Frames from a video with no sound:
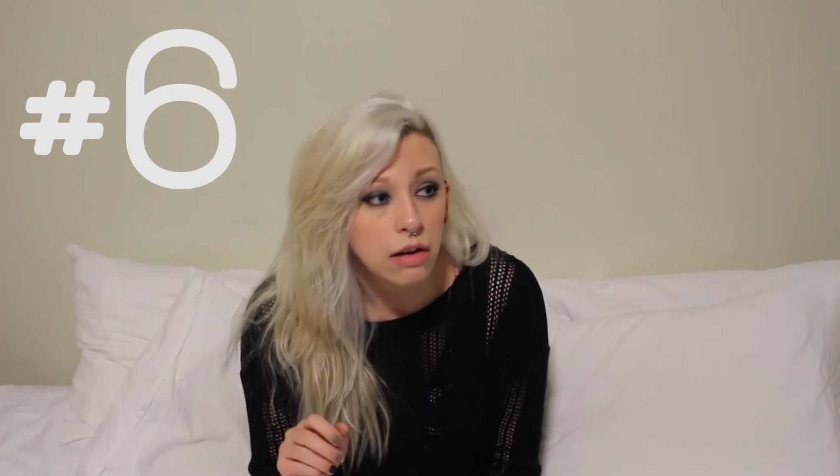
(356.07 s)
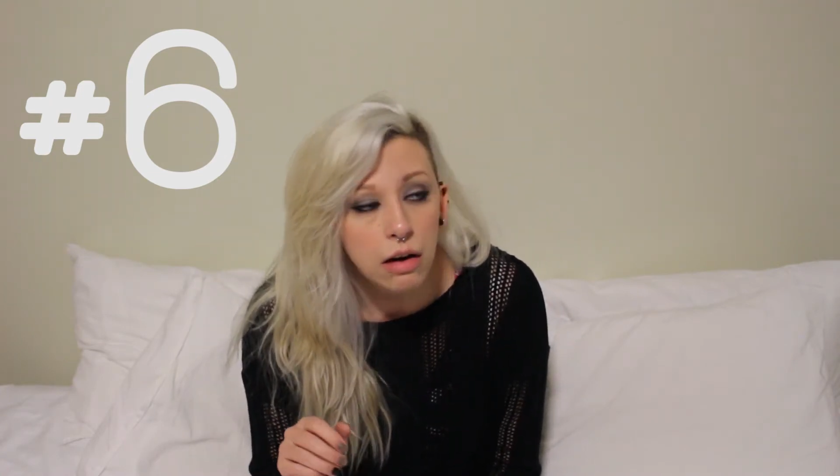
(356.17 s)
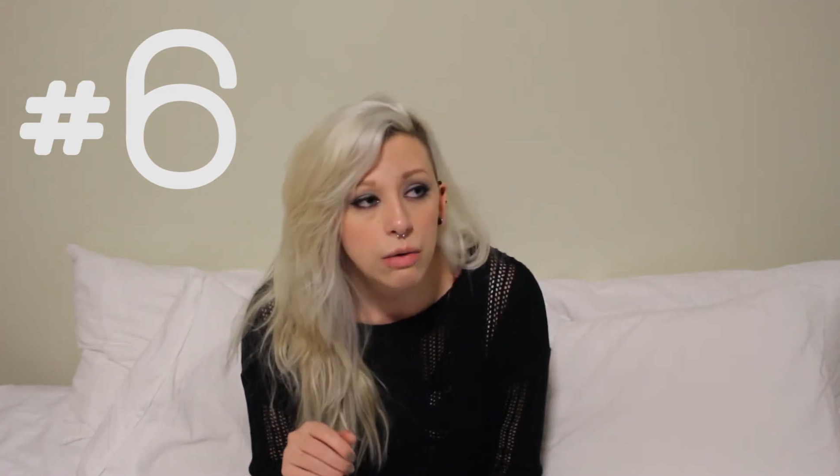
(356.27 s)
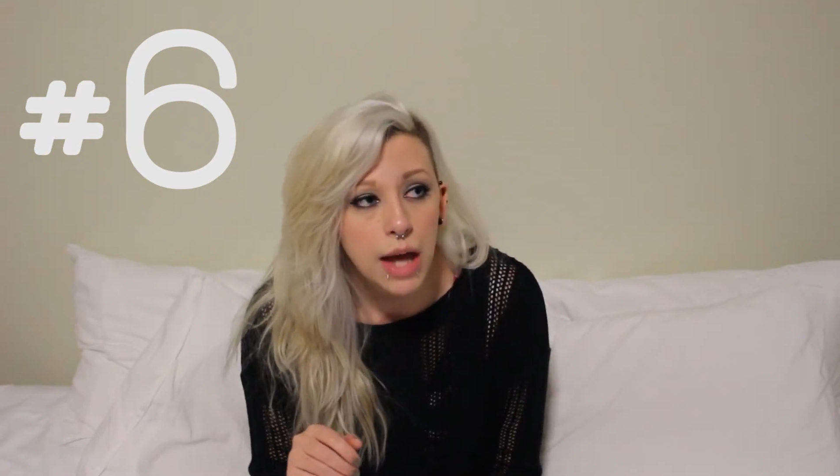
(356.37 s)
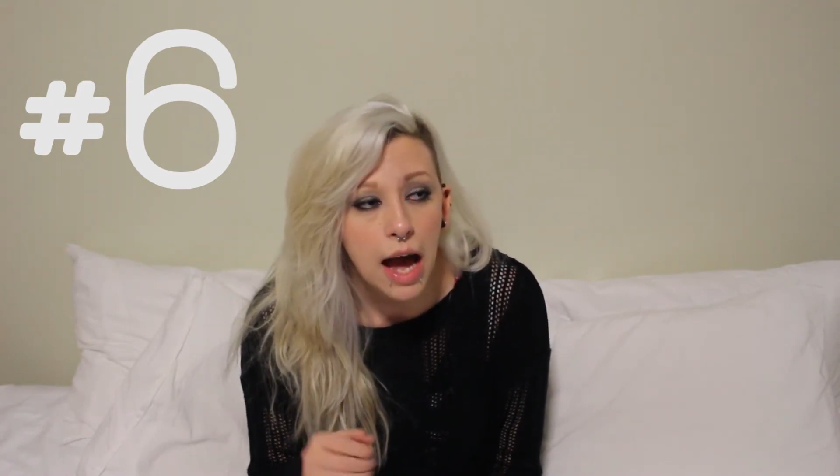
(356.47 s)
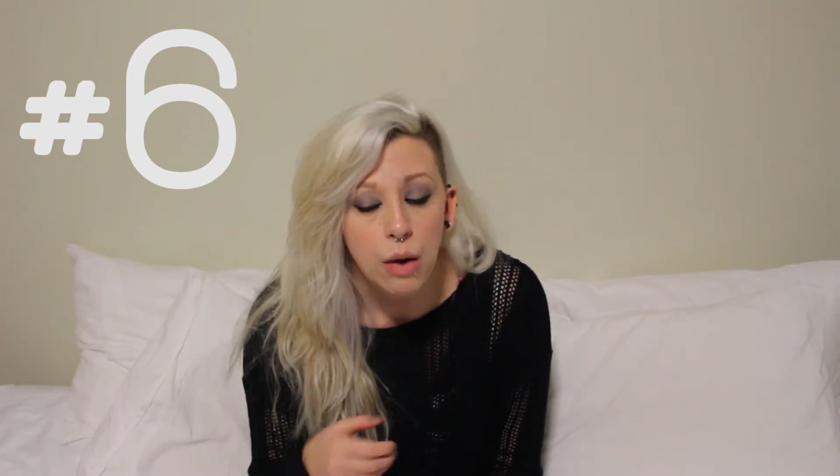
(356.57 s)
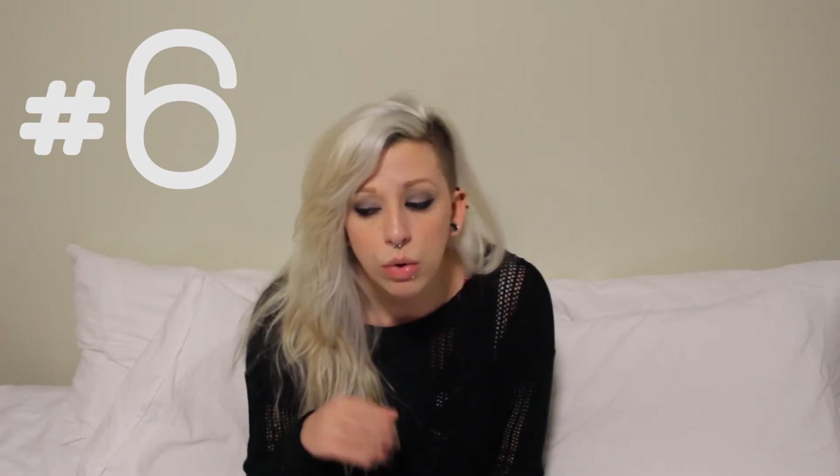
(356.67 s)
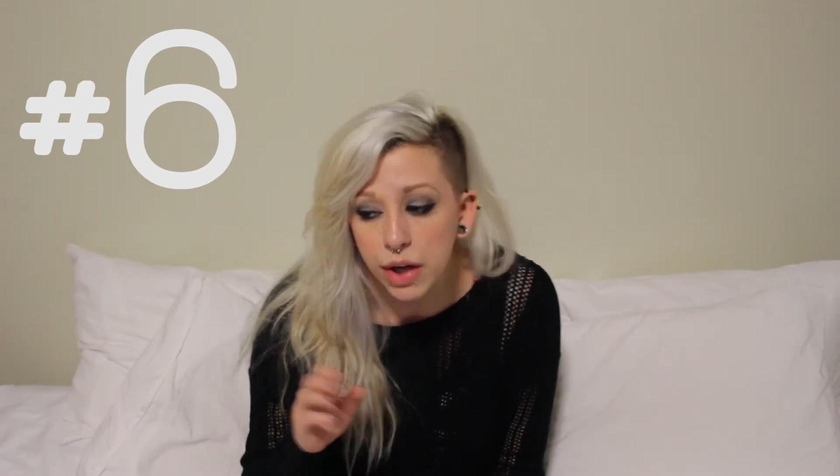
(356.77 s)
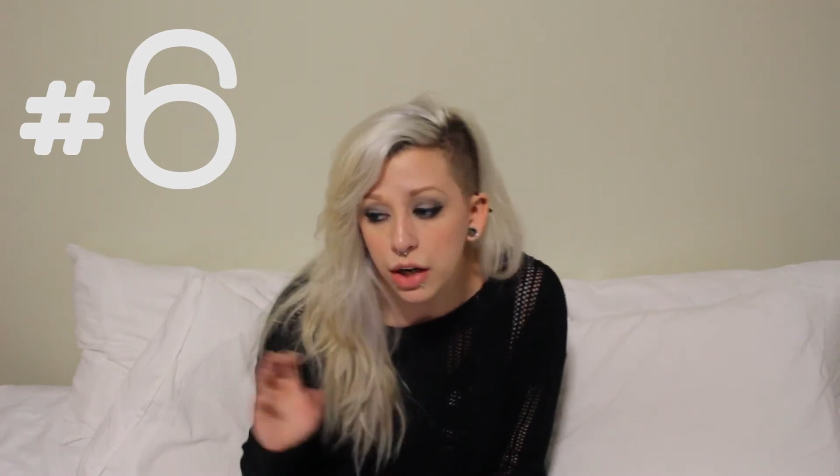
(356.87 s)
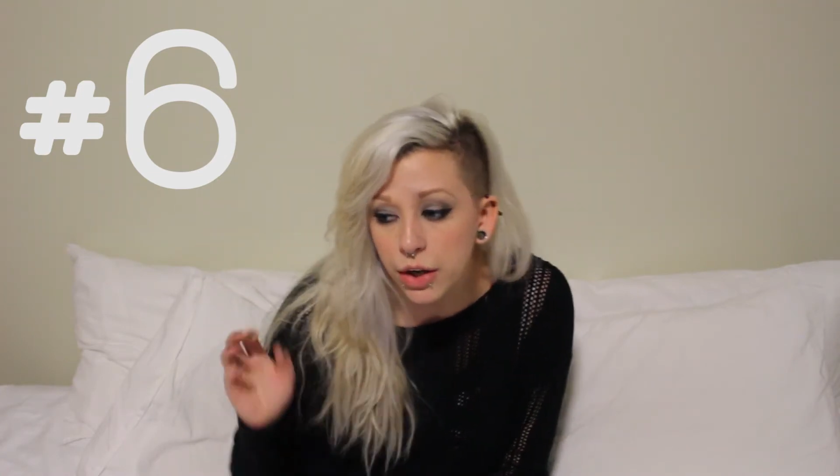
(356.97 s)
oh yeah,
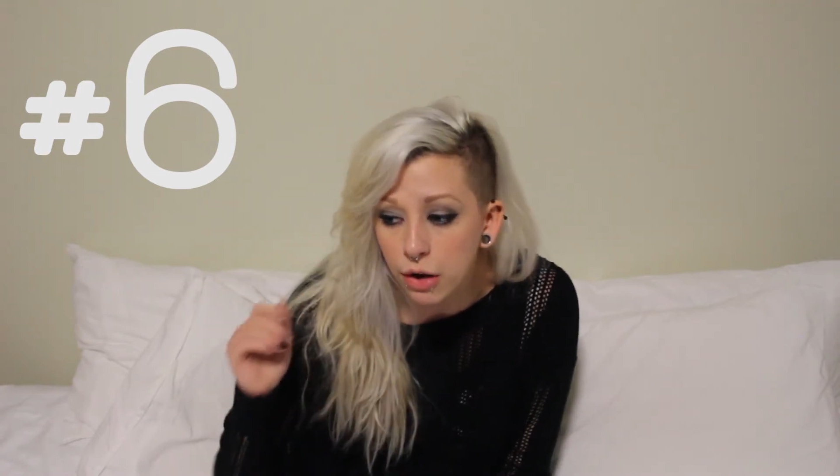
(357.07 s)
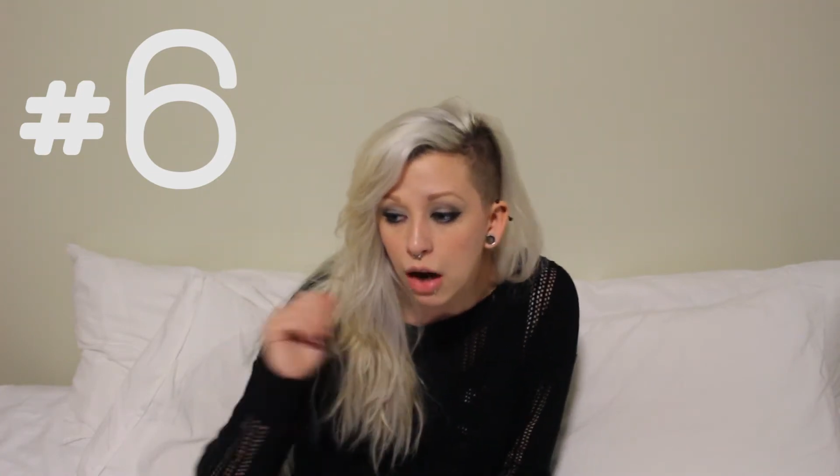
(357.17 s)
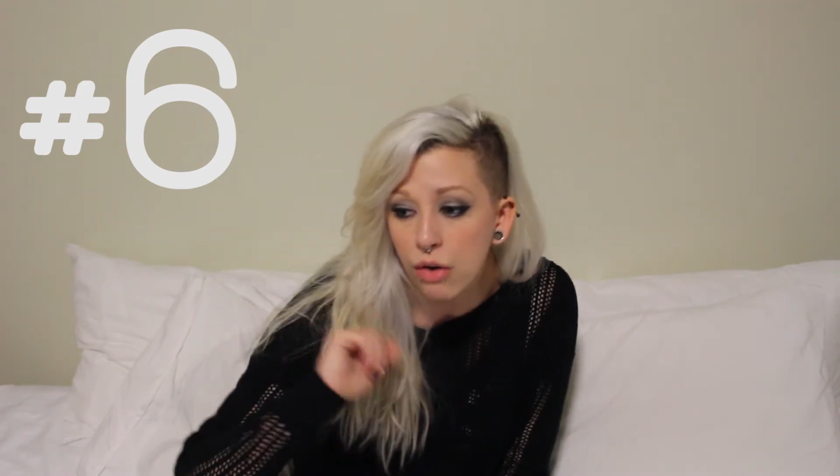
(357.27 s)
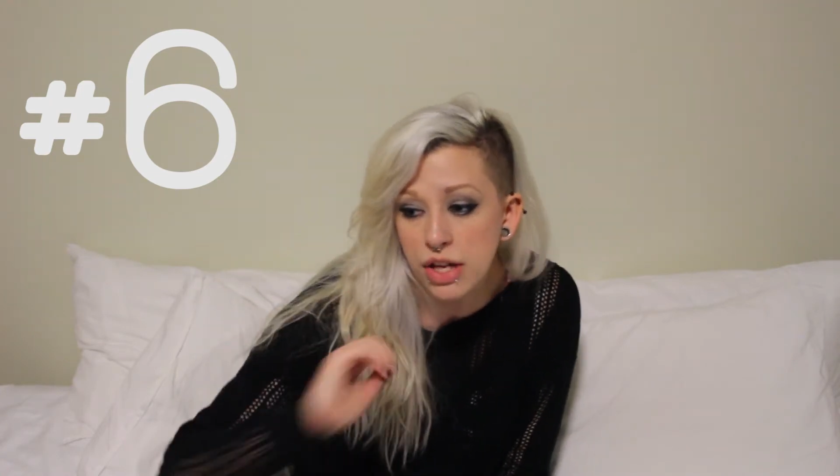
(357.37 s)
well here you go.